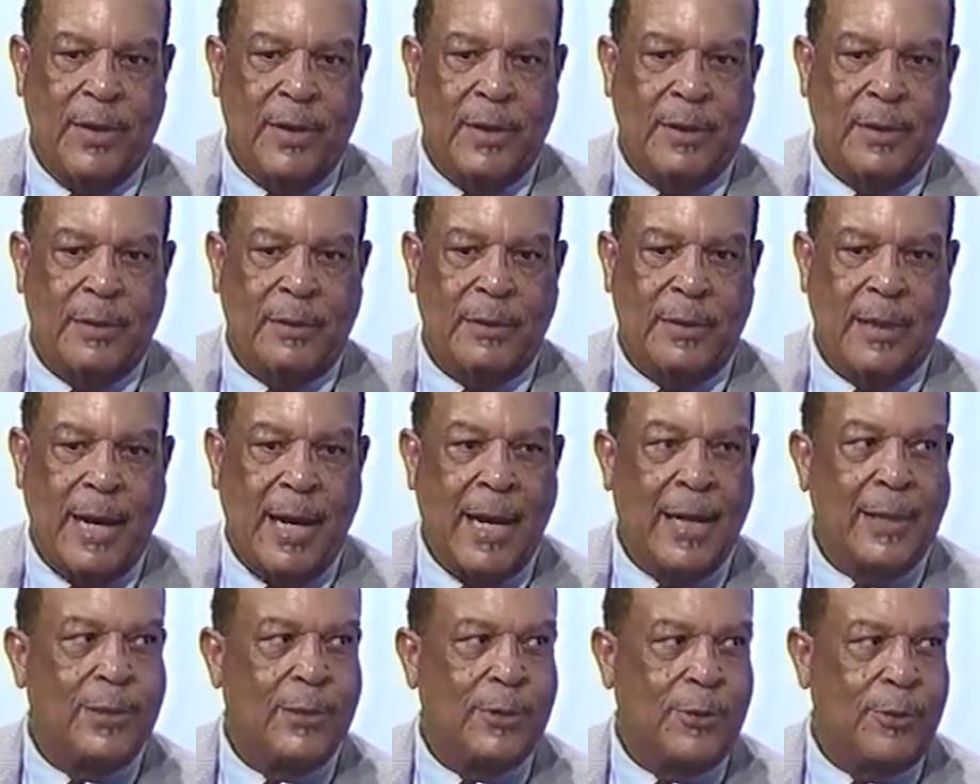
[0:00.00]
I
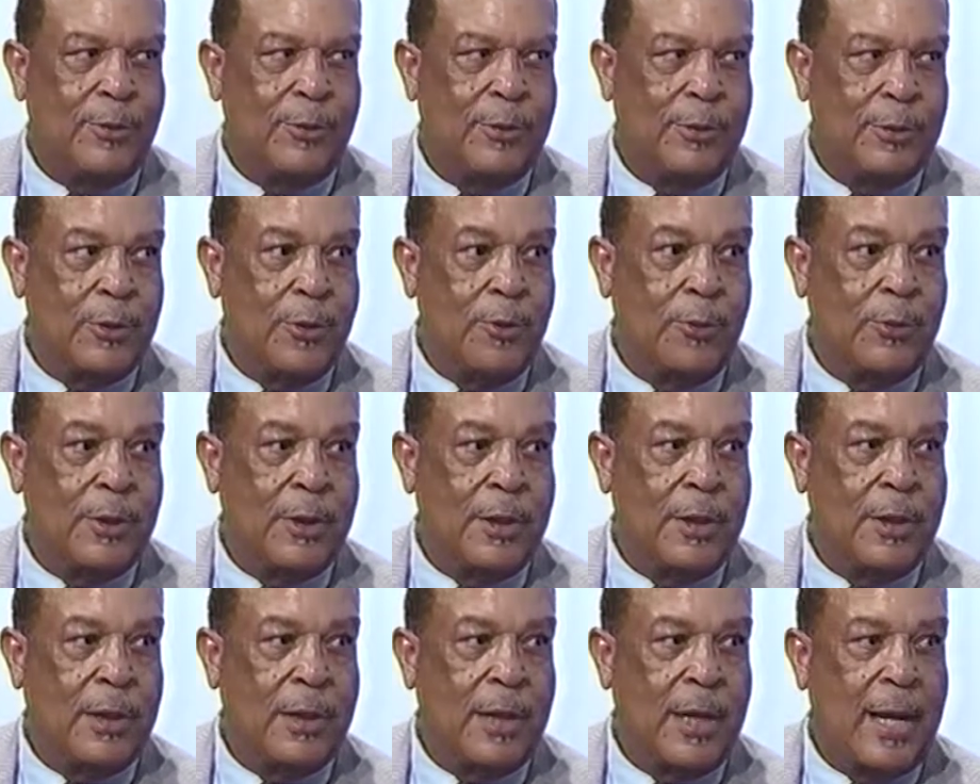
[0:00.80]
finished high school as
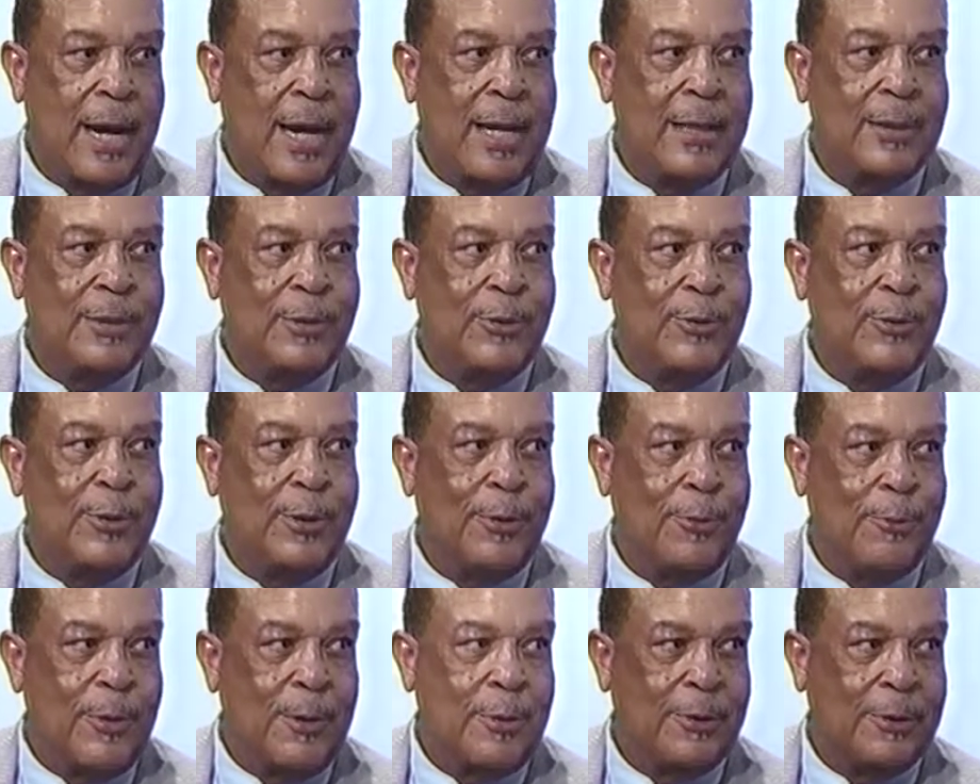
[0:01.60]
Oaklawn High
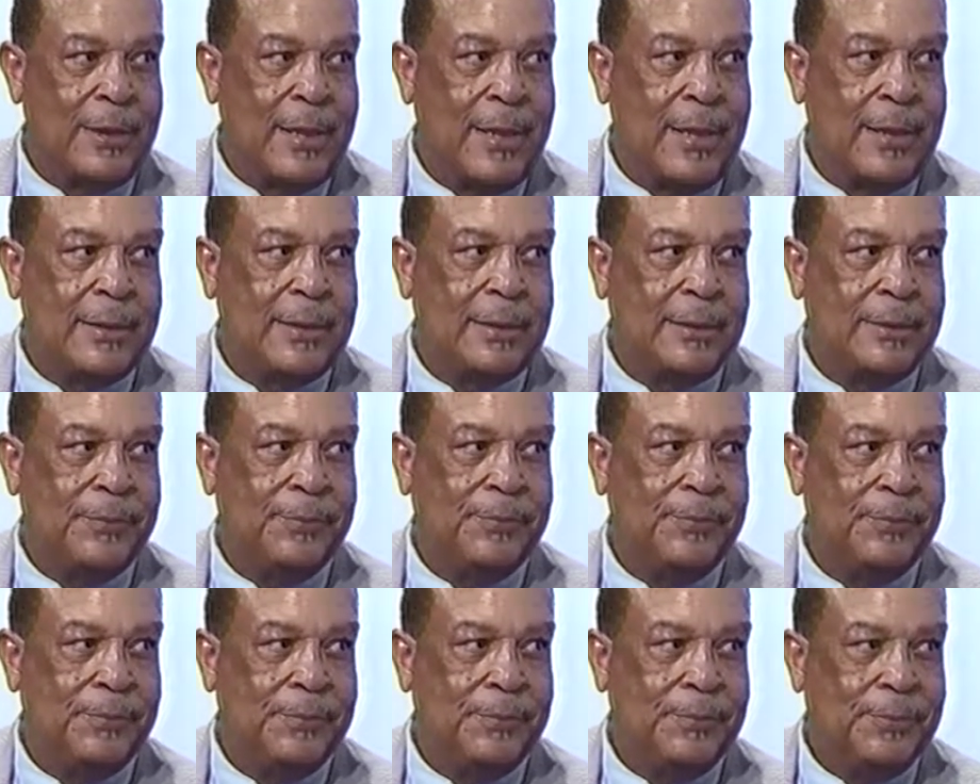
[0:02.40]
School in
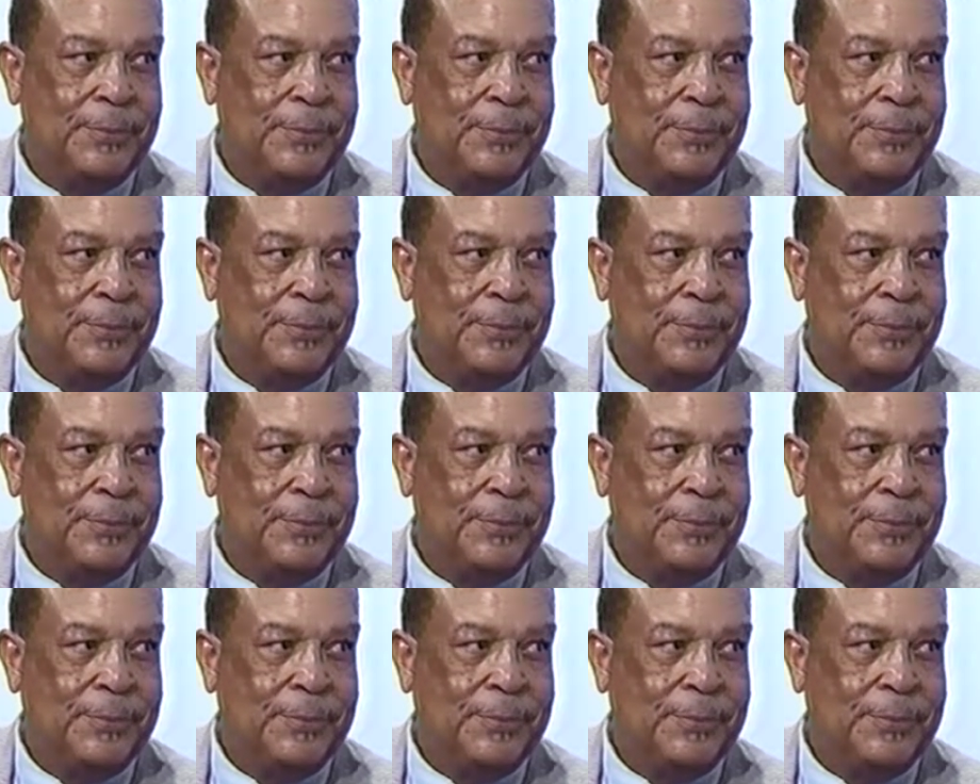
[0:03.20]
Waxahachie.